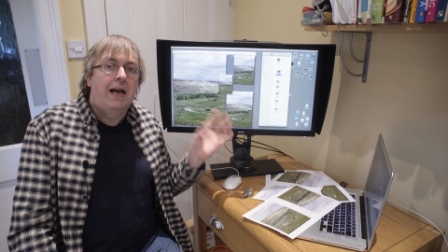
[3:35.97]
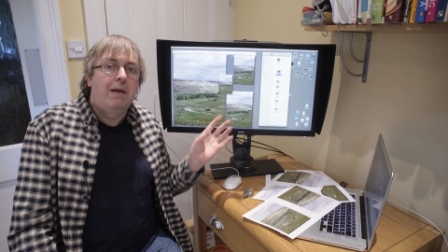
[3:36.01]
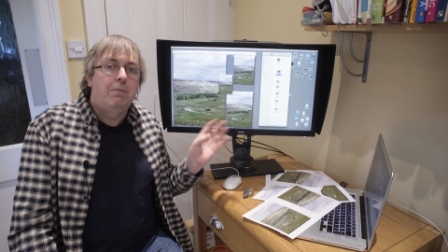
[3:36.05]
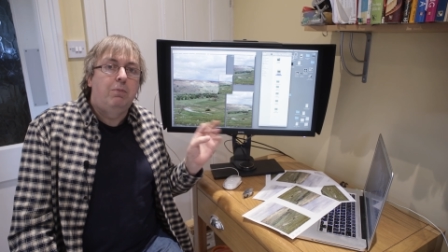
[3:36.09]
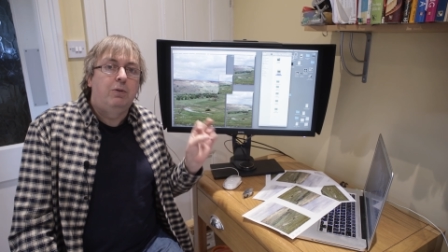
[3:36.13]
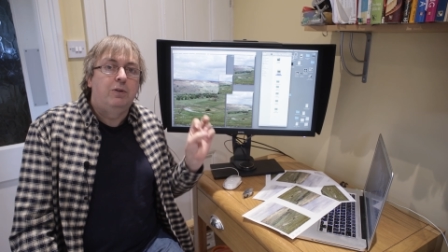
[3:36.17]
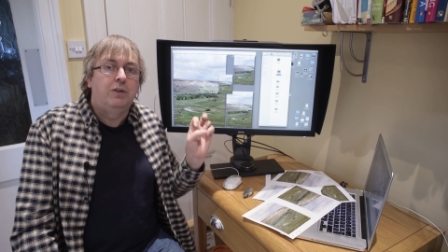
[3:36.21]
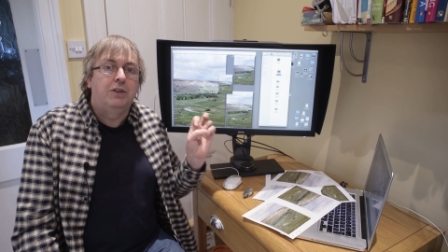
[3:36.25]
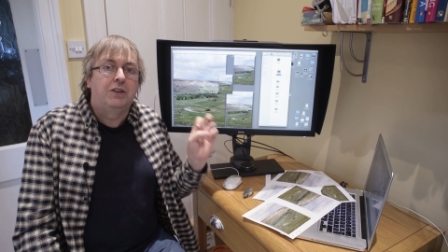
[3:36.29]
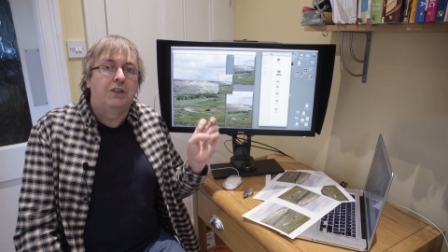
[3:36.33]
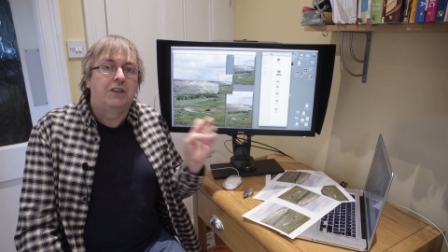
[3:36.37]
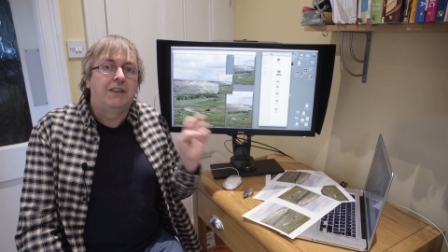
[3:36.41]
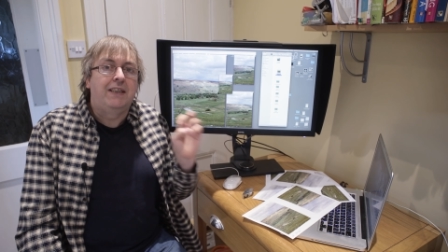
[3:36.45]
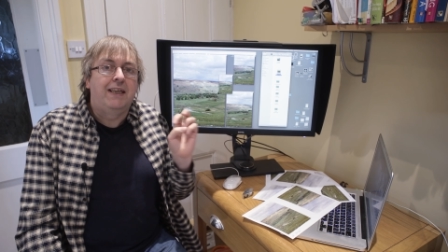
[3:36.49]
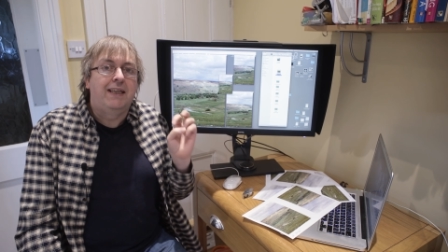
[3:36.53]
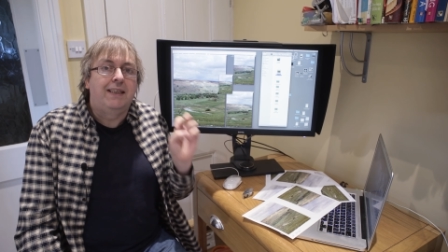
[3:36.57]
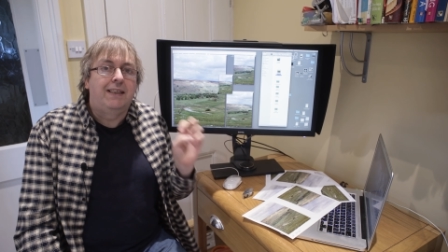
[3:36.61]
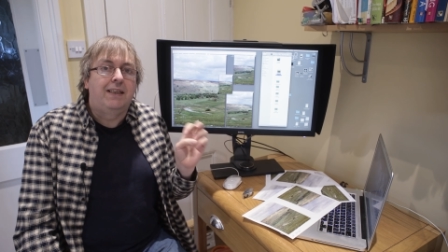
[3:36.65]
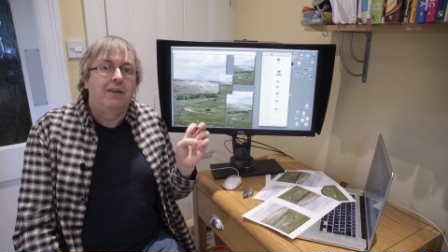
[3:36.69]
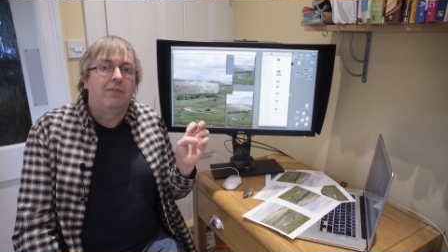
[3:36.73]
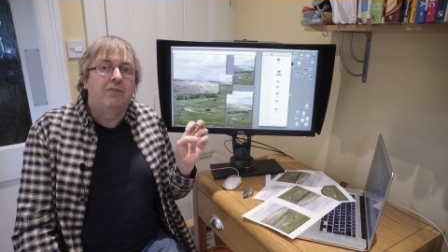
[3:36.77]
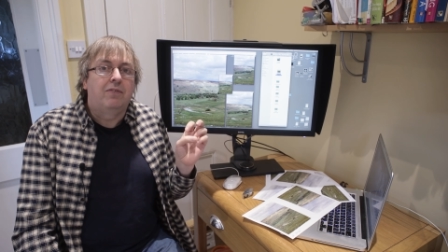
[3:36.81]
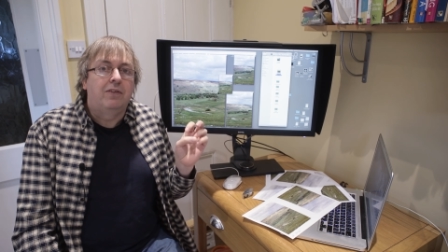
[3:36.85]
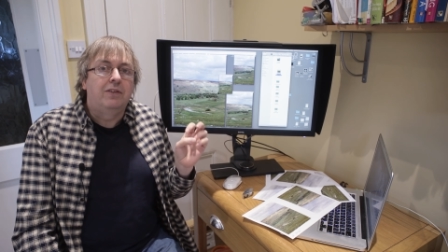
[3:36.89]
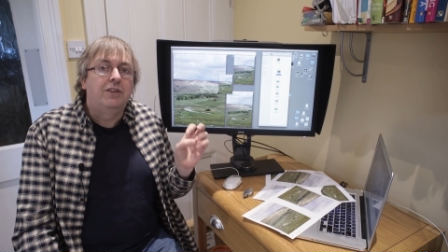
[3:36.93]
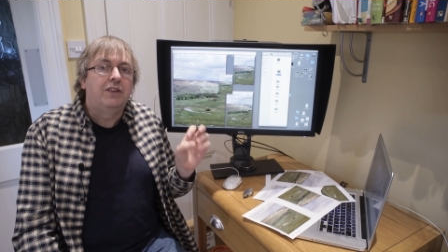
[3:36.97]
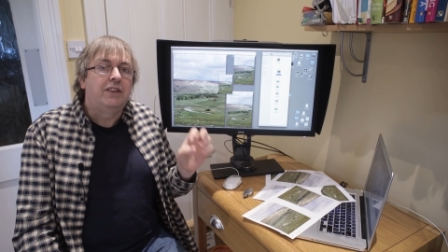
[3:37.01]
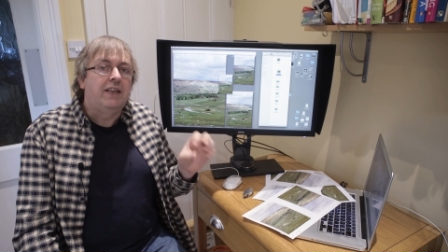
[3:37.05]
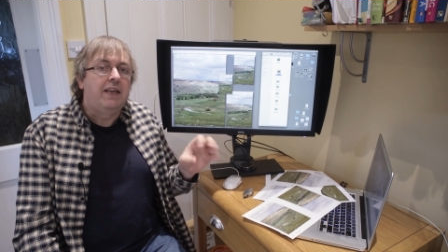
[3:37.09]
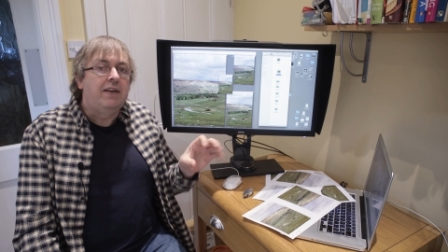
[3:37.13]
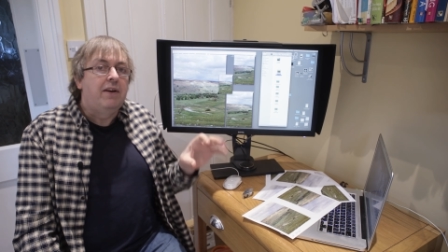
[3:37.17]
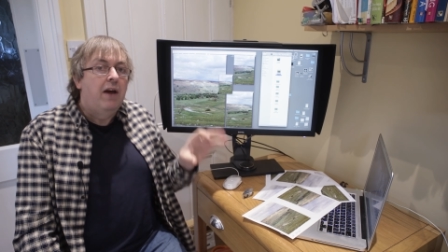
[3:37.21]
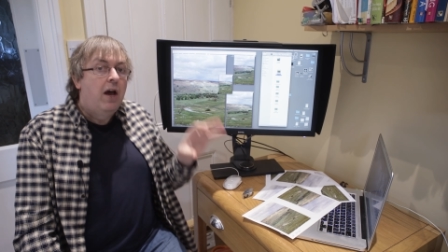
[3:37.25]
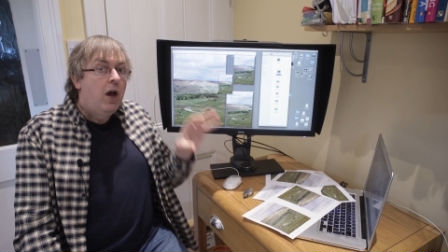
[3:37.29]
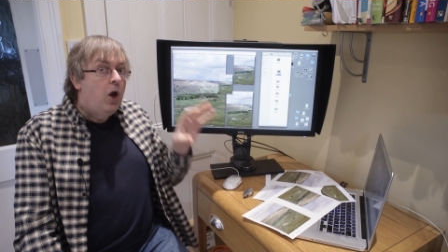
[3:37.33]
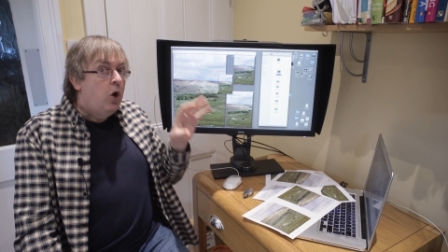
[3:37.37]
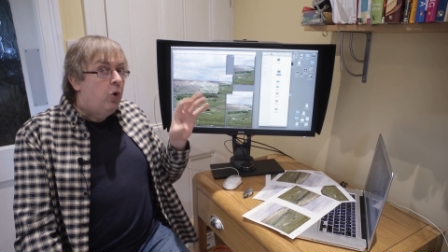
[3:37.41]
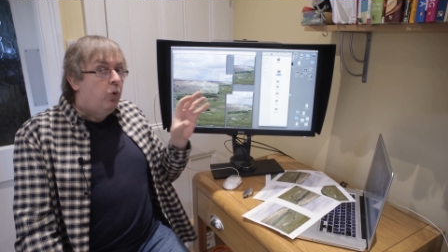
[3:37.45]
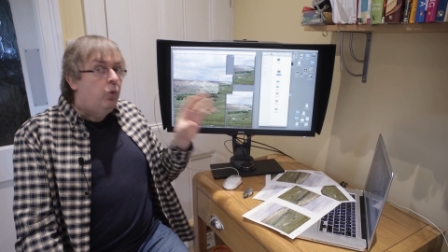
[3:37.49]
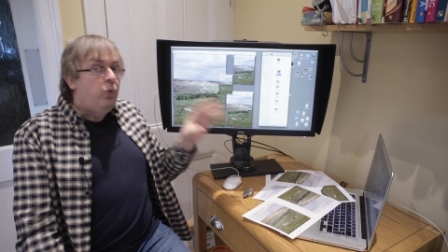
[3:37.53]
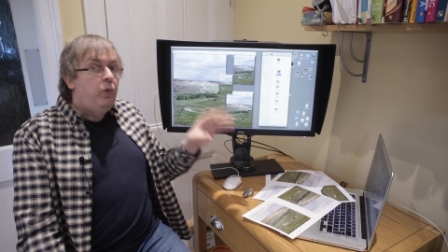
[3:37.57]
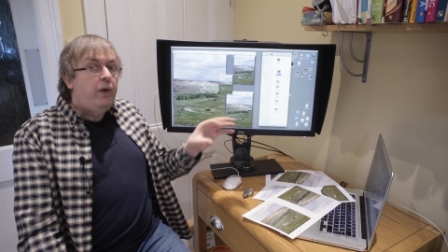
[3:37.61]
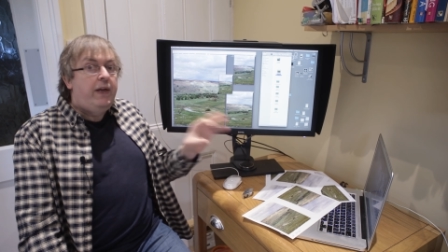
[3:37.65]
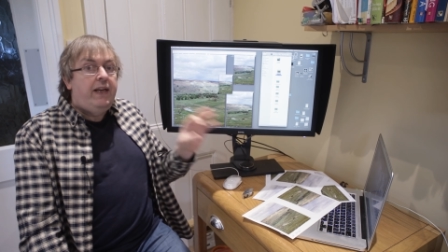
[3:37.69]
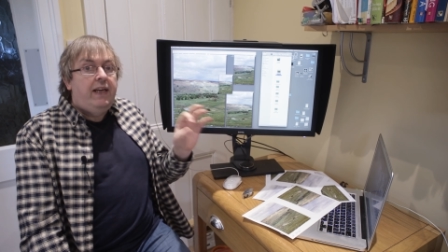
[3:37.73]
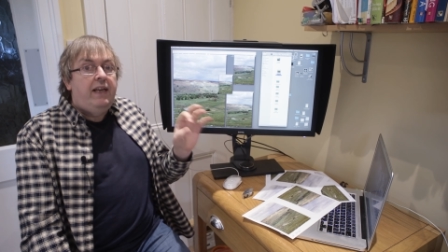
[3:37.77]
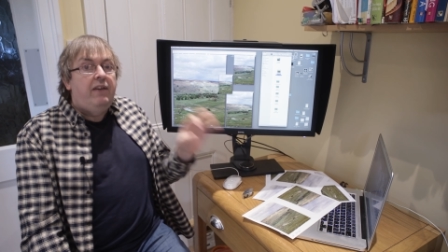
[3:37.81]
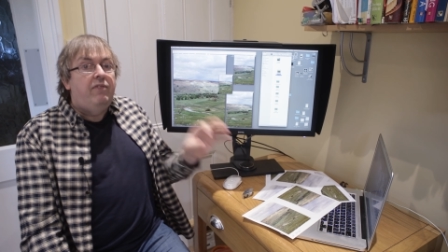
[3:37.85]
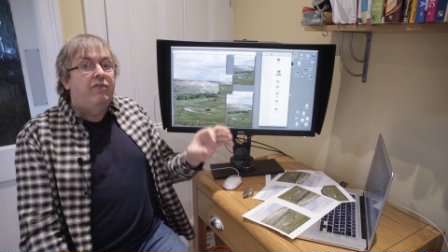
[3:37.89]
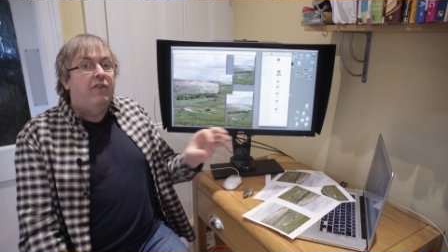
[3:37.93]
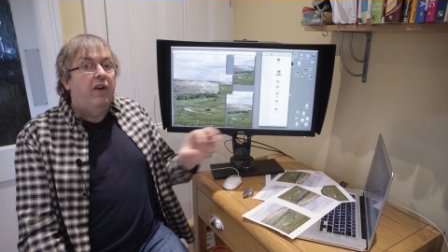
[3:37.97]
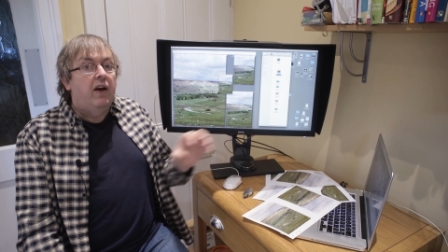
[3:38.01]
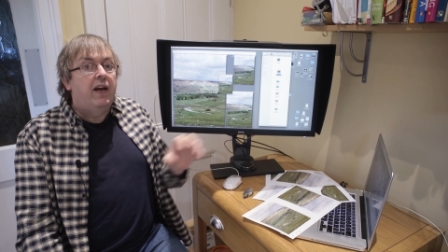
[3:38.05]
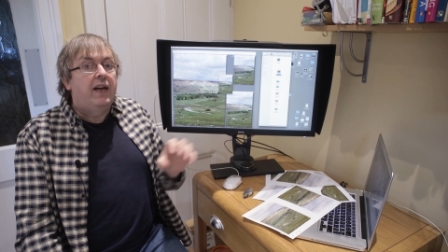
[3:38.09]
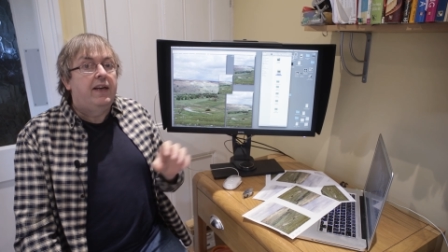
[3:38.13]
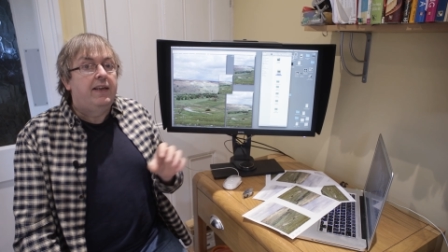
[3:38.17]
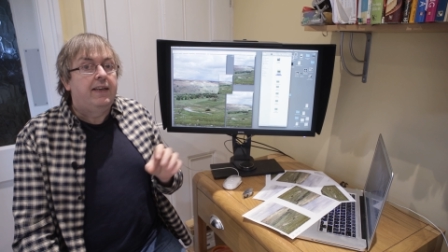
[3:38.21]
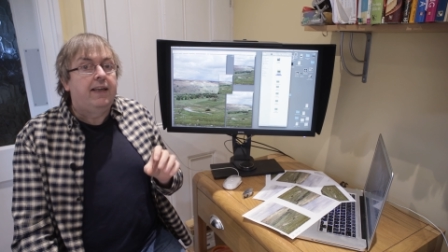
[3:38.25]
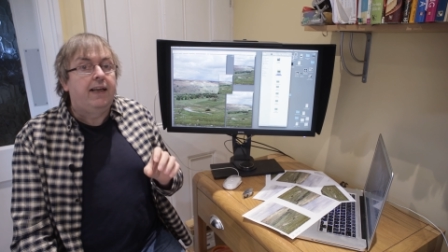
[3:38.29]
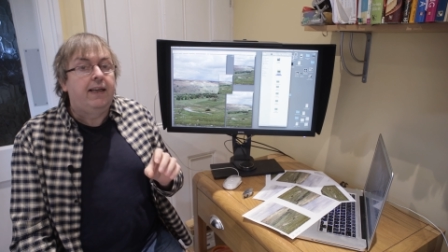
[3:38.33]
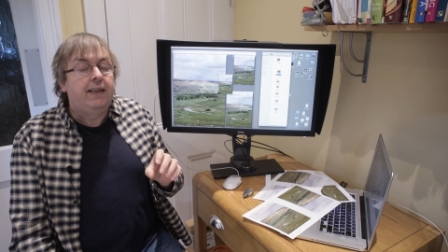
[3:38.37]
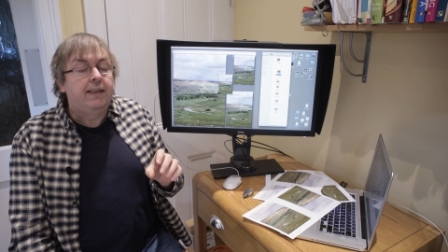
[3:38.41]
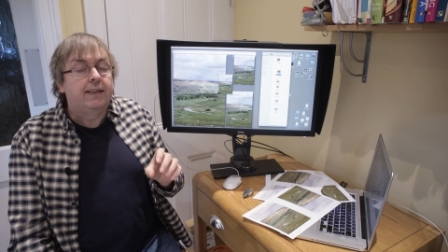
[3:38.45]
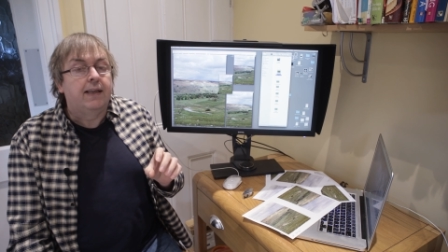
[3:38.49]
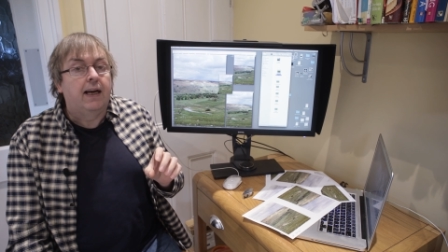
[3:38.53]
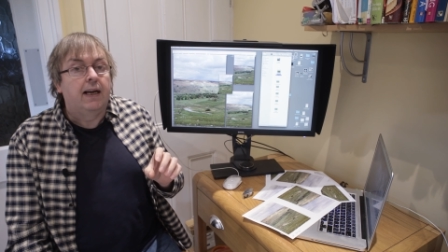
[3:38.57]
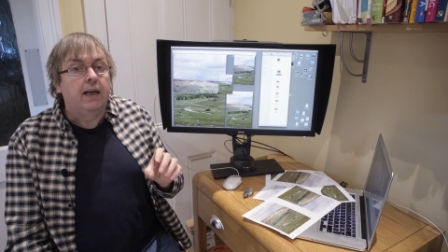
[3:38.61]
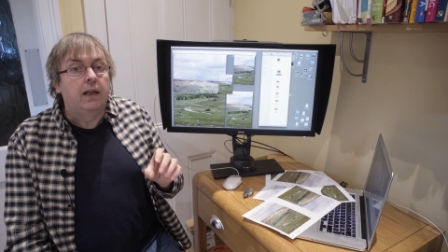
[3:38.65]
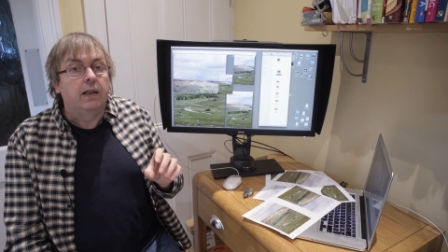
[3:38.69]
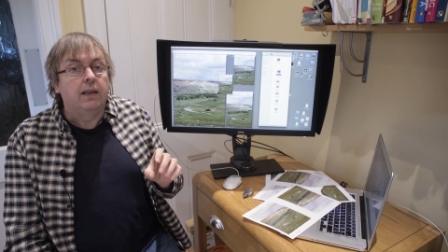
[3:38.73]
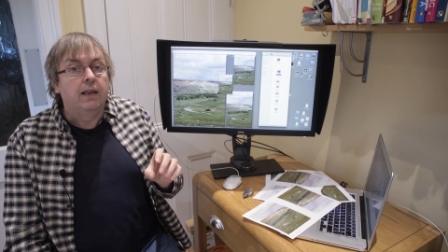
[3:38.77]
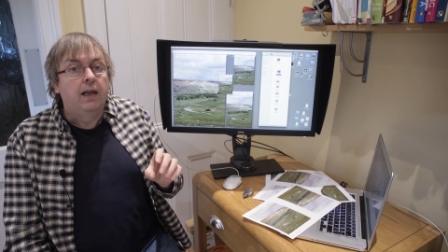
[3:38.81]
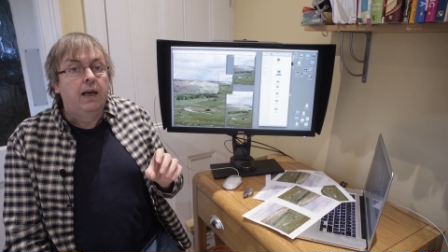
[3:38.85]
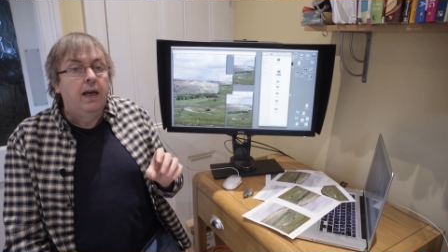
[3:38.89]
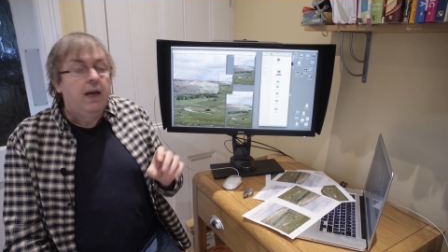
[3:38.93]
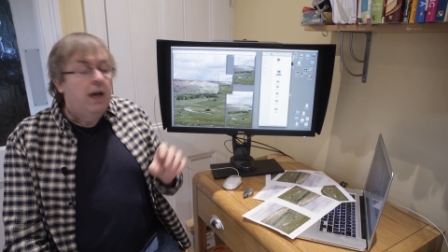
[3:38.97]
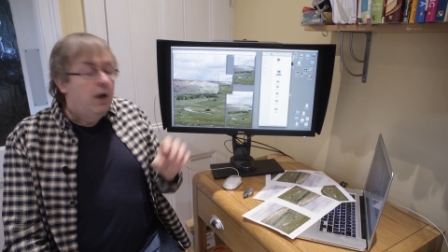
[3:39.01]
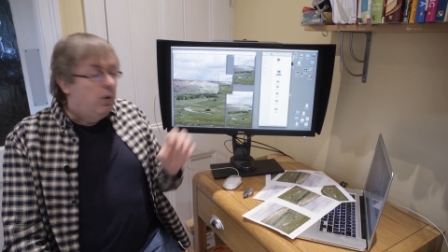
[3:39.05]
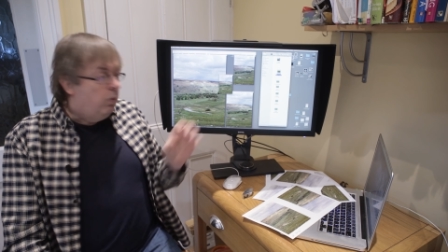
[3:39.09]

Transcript: able to see a difference in really fine detail